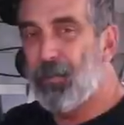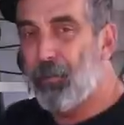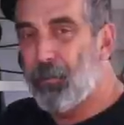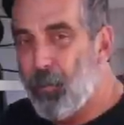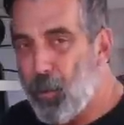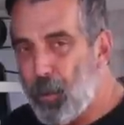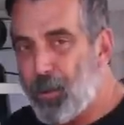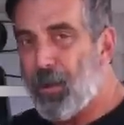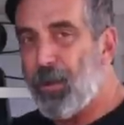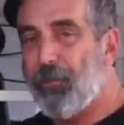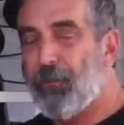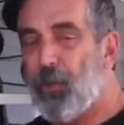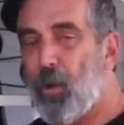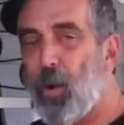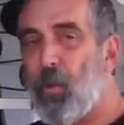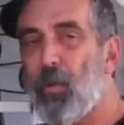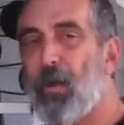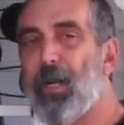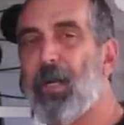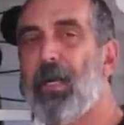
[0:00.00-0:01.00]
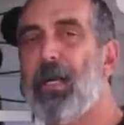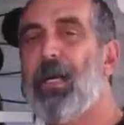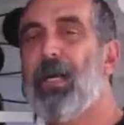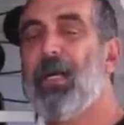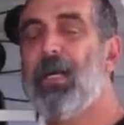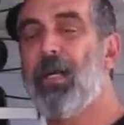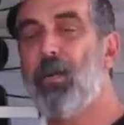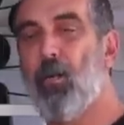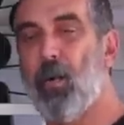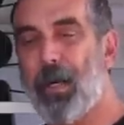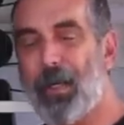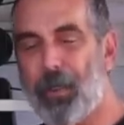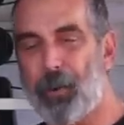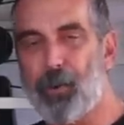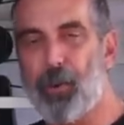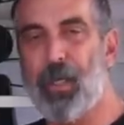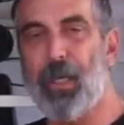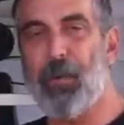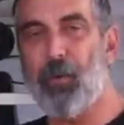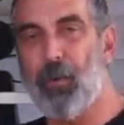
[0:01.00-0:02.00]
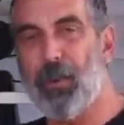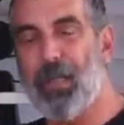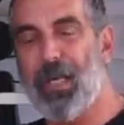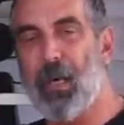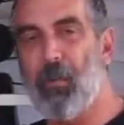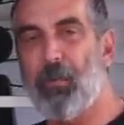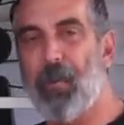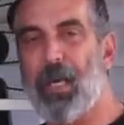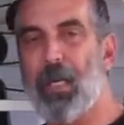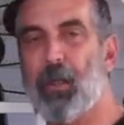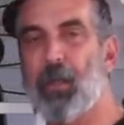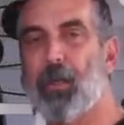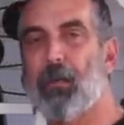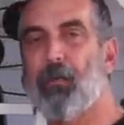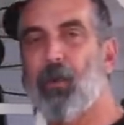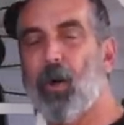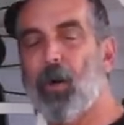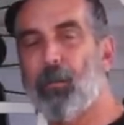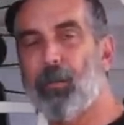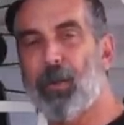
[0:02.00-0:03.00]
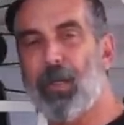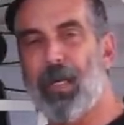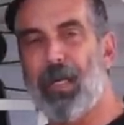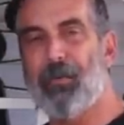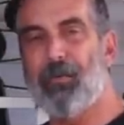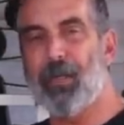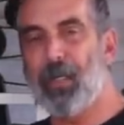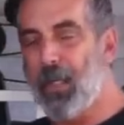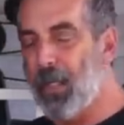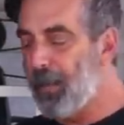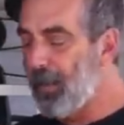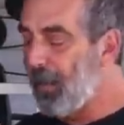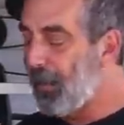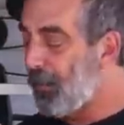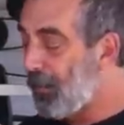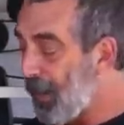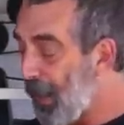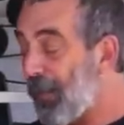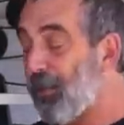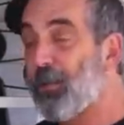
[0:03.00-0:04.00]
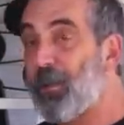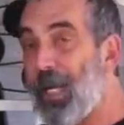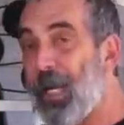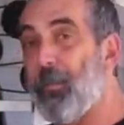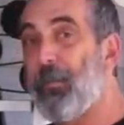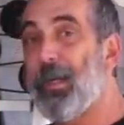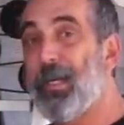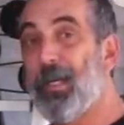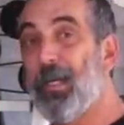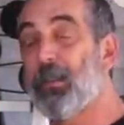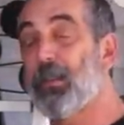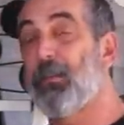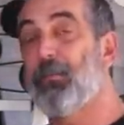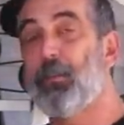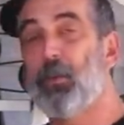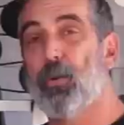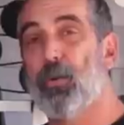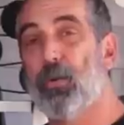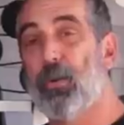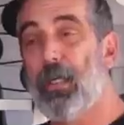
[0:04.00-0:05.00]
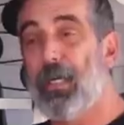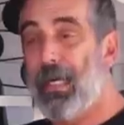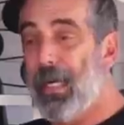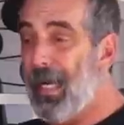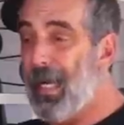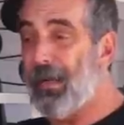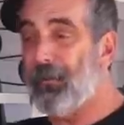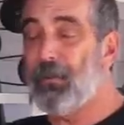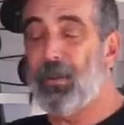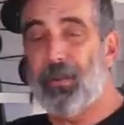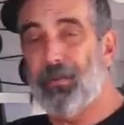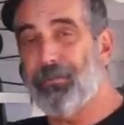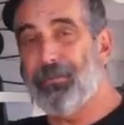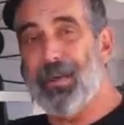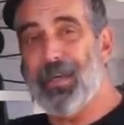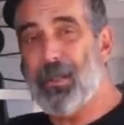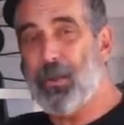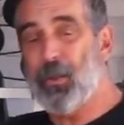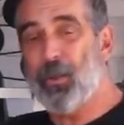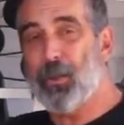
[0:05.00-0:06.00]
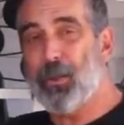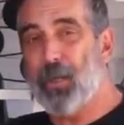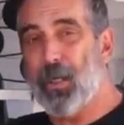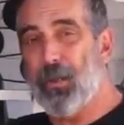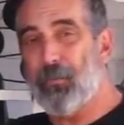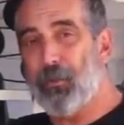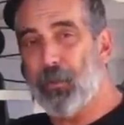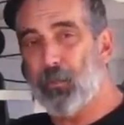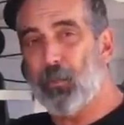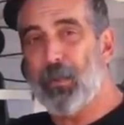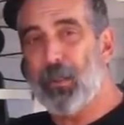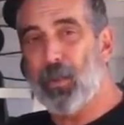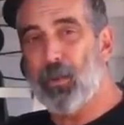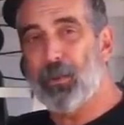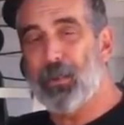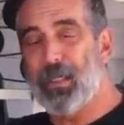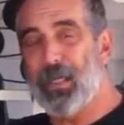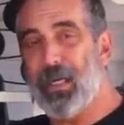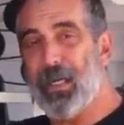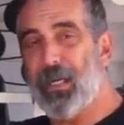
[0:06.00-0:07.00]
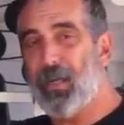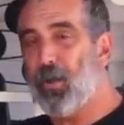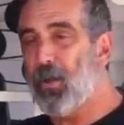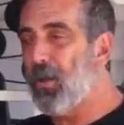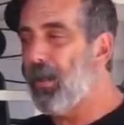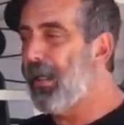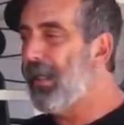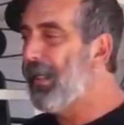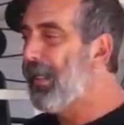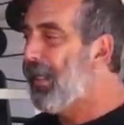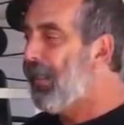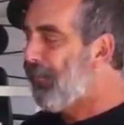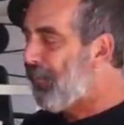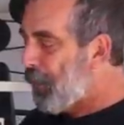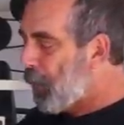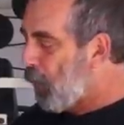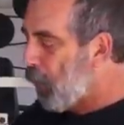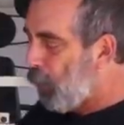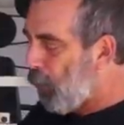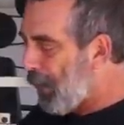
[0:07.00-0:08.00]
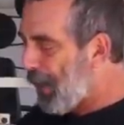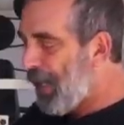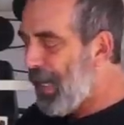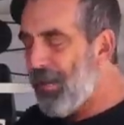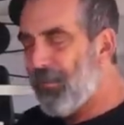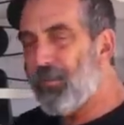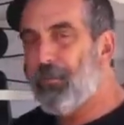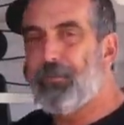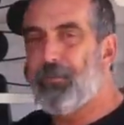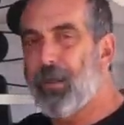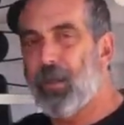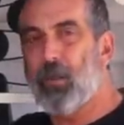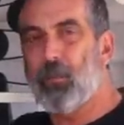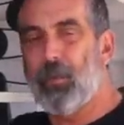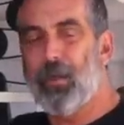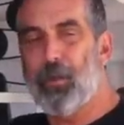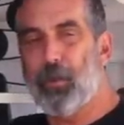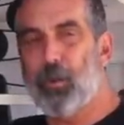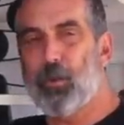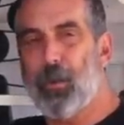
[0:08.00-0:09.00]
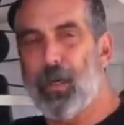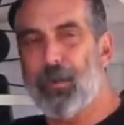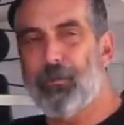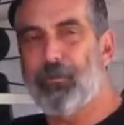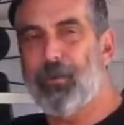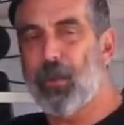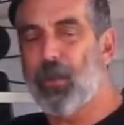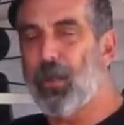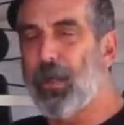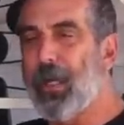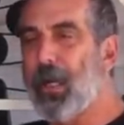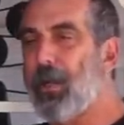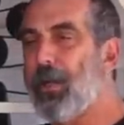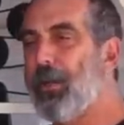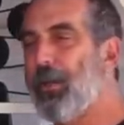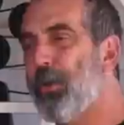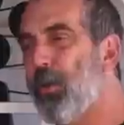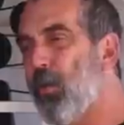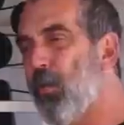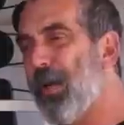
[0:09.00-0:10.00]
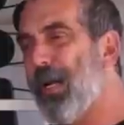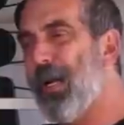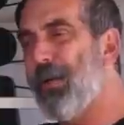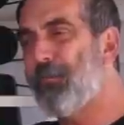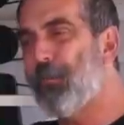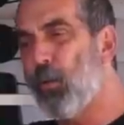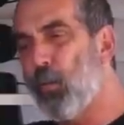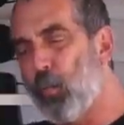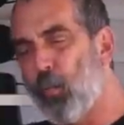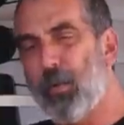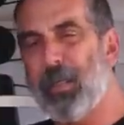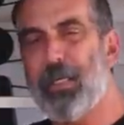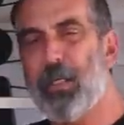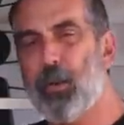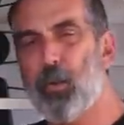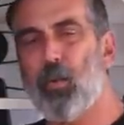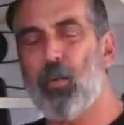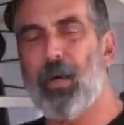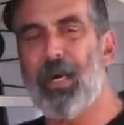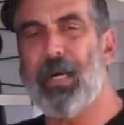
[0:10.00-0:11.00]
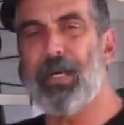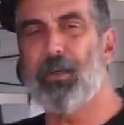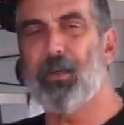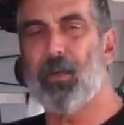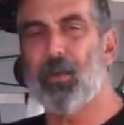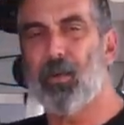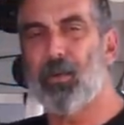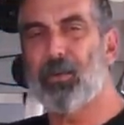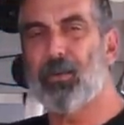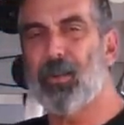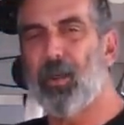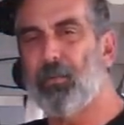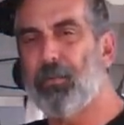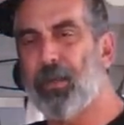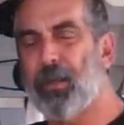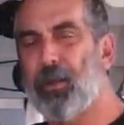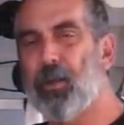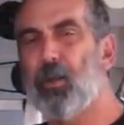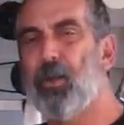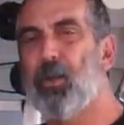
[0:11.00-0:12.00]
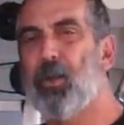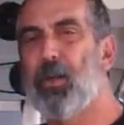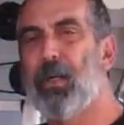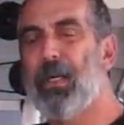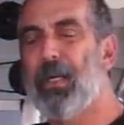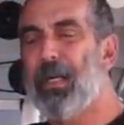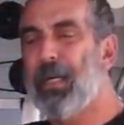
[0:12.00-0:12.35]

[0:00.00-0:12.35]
to pushing forward, you want to stick with that manual of arms and have a gun that does that because if you have to defend yourself and reload the gun in a hurry, you don't want to have to fiddle around to try to figure it out and you don't want to have to retrain to learn something new